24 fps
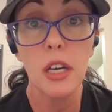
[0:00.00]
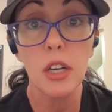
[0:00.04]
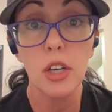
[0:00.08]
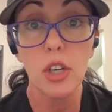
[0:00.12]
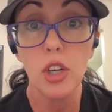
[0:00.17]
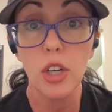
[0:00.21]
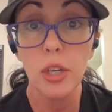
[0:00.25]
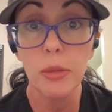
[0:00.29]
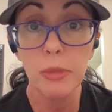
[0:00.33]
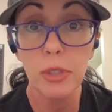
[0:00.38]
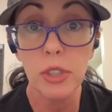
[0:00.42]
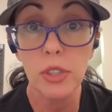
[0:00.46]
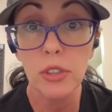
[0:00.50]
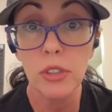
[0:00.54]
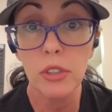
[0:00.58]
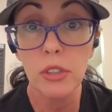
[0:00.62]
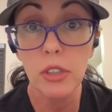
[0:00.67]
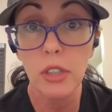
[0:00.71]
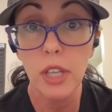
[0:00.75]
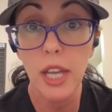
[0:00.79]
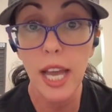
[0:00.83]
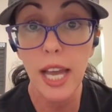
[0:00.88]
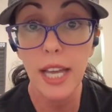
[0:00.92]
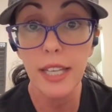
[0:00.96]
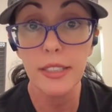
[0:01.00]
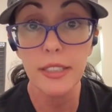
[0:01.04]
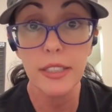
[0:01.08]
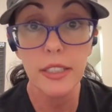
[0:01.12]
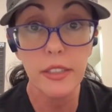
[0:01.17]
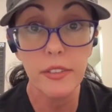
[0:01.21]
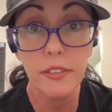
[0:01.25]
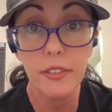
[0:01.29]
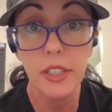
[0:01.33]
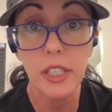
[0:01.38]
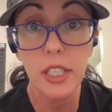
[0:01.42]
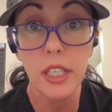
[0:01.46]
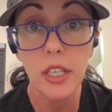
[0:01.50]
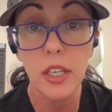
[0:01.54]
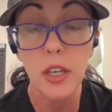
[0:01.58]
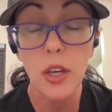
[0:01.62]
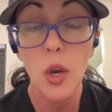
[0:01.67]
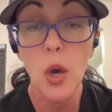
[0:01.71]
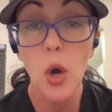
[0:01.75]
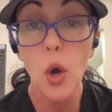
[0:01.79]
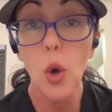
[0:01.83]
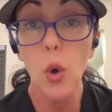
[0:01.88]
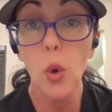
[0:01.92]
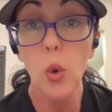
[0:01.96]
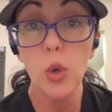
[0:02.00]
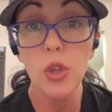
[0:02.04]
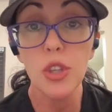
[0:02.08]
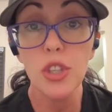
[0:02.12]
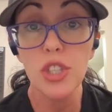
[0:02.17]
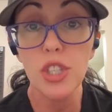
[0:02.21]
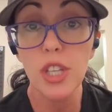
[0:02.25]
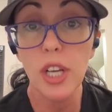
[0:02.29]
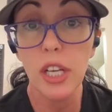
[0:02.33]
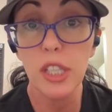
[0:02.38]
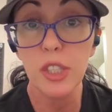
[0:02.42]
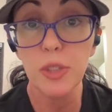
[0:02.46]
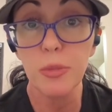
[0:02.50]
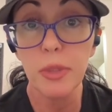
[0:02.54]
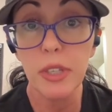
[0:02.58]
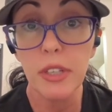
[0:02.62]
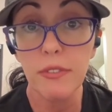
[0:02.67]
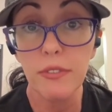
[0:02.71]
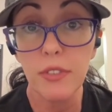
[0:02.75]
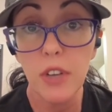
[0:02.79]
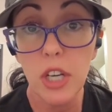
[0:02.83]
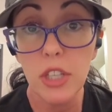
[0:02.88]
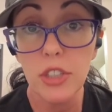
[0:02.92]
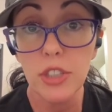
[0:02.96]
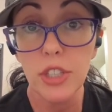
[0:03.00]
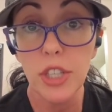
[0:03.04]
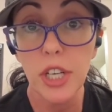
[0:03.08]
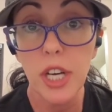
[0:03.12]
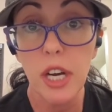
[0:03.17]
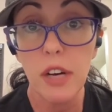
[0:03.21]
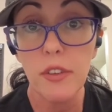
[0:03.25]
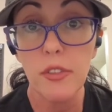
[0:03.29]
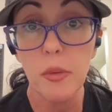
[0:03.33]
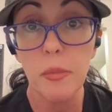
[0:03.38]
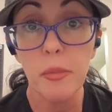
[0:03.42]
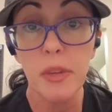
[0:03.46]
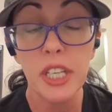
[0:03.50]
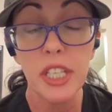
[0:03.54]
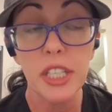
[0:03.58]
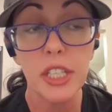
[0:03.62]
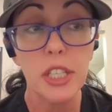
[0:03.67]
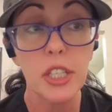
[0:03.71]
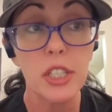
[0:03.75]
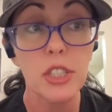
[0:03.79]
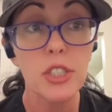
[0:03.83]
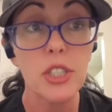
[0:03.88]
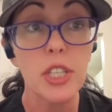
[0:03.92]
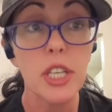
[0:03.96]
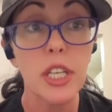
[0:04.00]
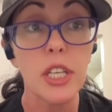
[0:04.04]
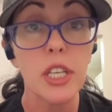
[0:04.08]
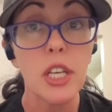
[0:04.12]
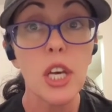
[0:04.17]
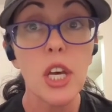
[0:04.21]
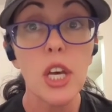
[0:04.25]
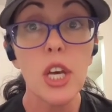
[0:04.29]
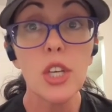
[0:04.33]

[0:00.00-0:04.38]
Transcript: criminal activity, or the child's been in foster care for many years, then